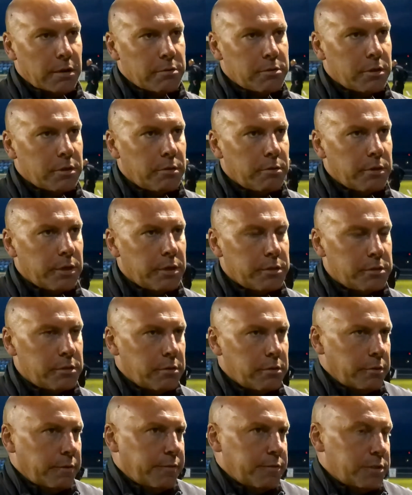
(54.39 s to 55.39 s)
So it's
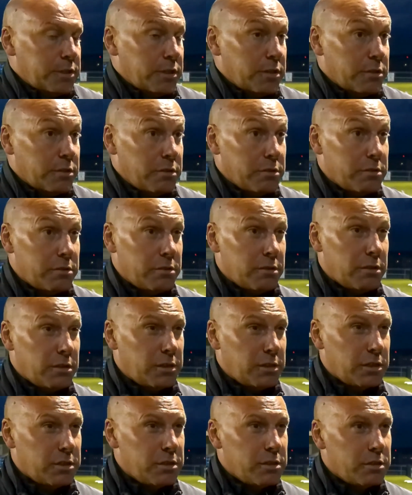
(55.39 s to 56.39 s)
obviously a good
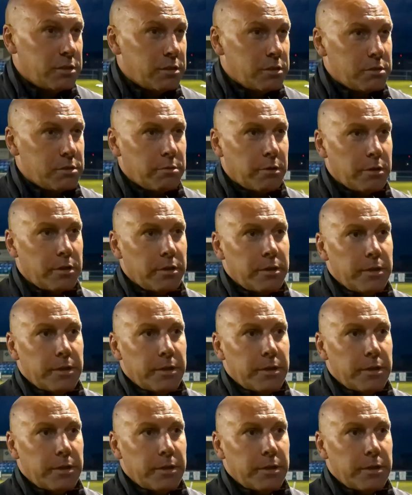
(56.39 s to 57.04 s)
addition to the squad.